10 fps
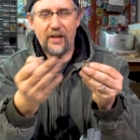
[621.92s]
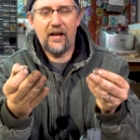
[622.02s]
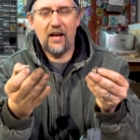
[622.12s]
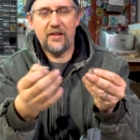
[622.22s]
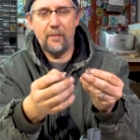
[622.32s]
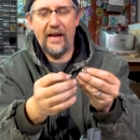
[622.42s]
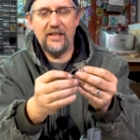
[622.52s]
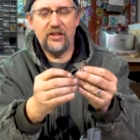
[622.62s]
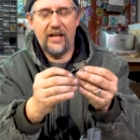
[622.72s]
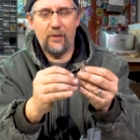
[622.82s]
they call it the
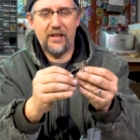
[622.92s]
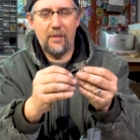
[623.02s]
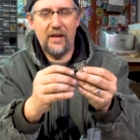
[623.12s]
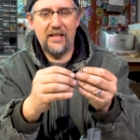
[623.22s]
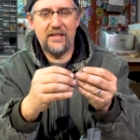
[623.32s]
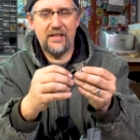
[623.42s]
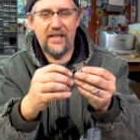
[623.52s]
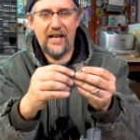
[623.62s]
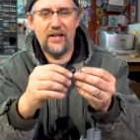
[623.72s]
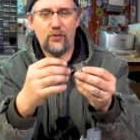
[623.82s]
main jet, what that means is
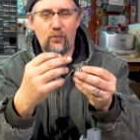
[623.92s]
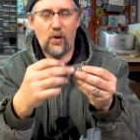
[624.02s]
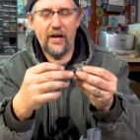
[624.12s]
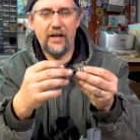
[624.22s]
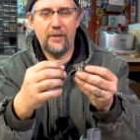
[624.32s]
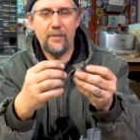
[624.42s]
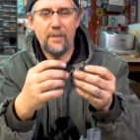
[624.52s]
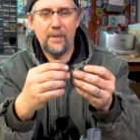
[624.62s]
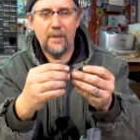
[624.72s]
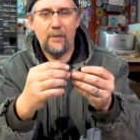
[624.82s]
that is running,
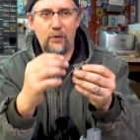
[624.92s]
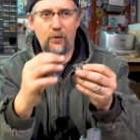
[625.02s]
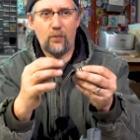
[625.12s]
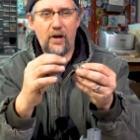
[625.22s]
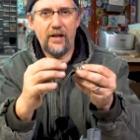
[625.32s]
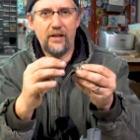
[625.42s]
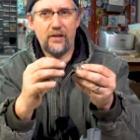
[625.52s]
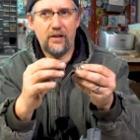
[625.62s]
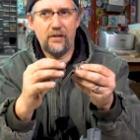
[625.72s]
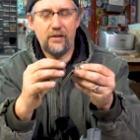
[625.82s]
when you're running
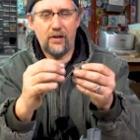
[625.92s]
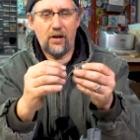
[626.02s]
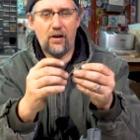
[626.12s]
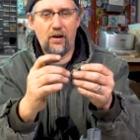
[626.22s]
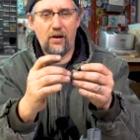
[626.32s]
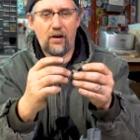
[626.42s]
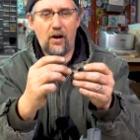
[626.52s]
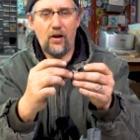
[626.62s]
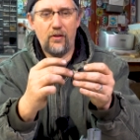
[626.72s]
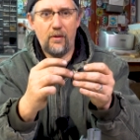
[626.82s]
the car,
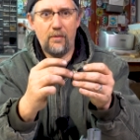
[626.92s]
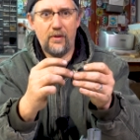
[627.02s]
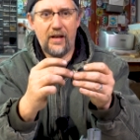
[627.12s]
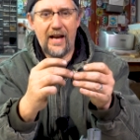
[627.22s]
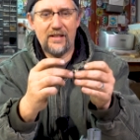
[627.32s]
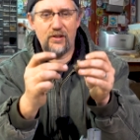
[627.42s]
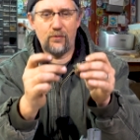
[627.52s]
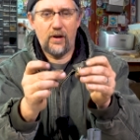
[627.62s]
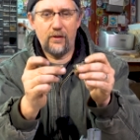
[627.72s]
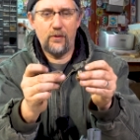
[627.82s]
all the gas is
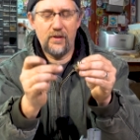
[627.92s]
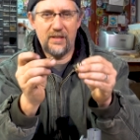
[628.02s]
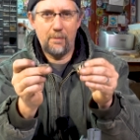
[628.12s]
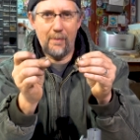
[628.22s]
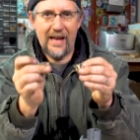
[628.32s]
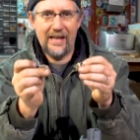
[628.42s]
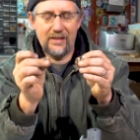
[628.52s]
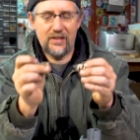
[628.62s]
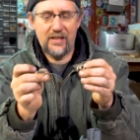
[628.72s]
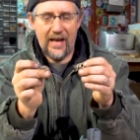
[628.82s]
running through this
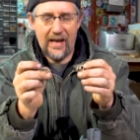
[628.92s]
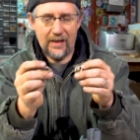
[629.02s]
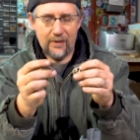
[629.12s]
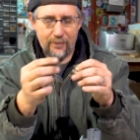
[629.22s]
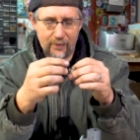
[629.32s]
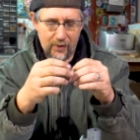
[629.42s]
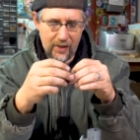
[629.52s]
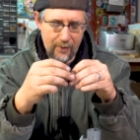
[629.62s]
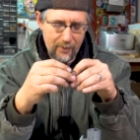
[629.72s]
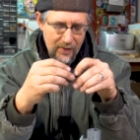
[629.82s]
main stack, okay?